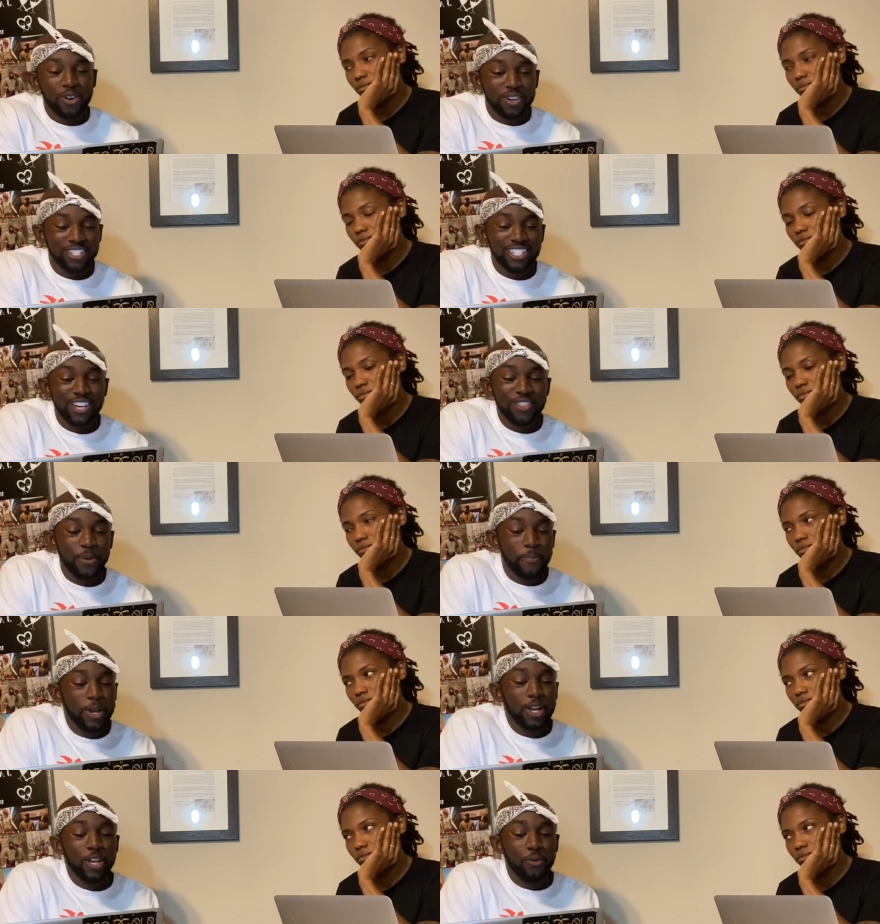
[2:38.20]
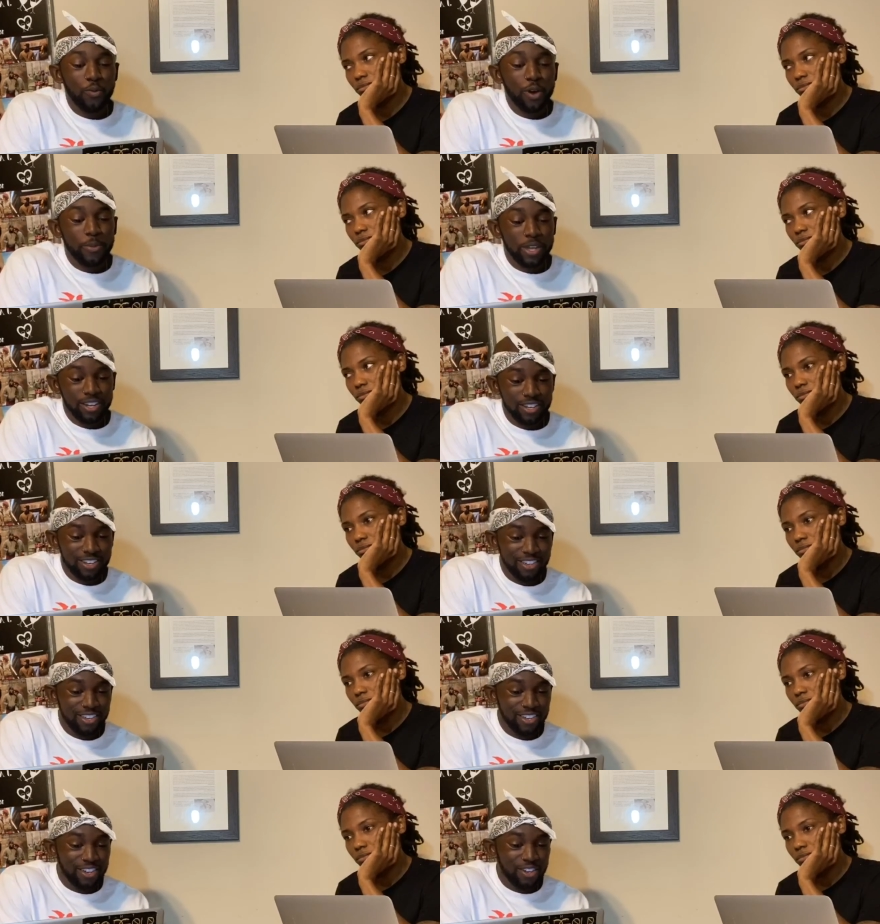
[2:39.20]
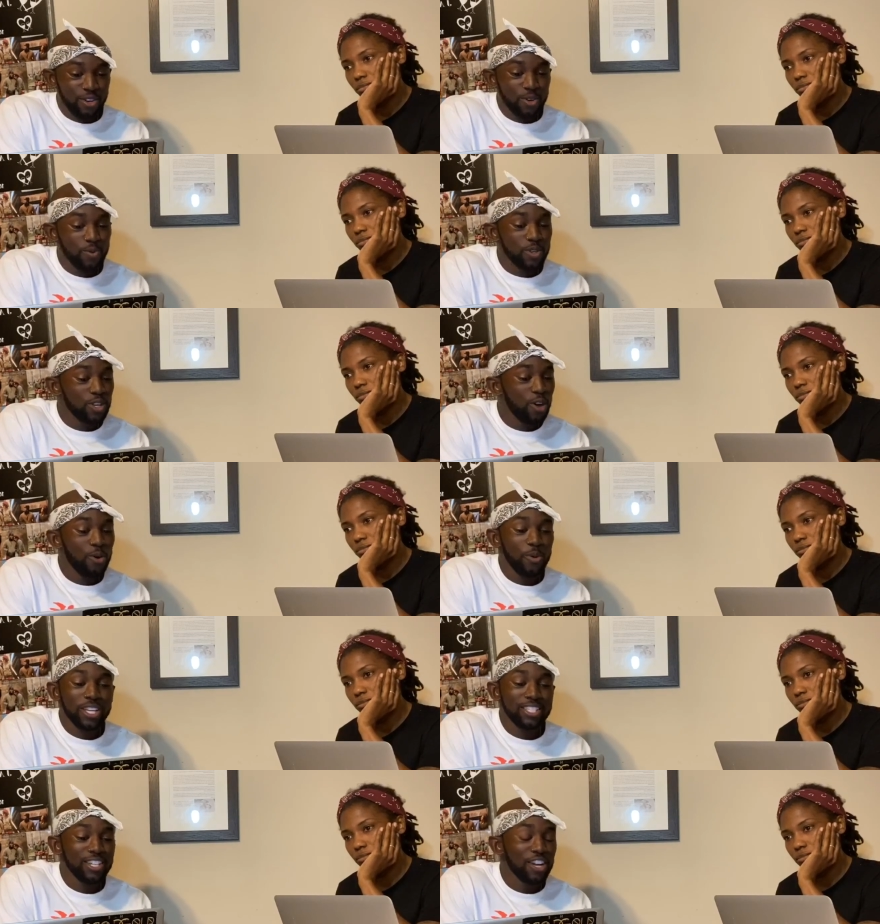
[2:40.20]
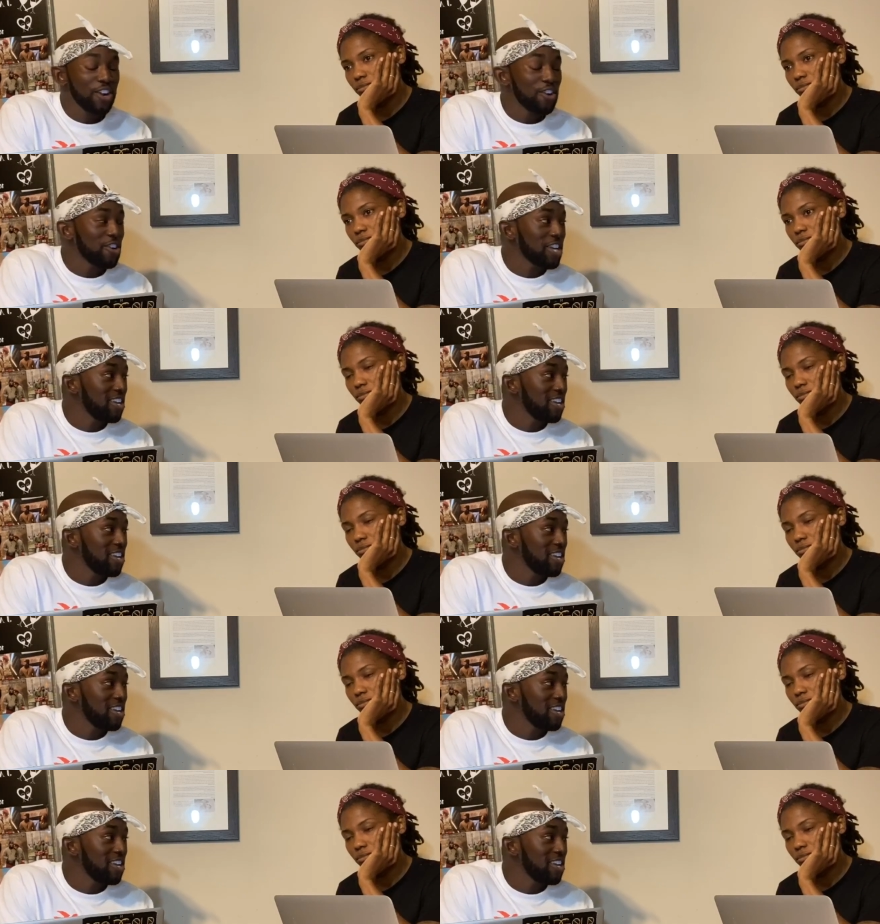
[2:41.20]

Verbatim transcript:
Speaker 1: a South American woman who was always in a hurry?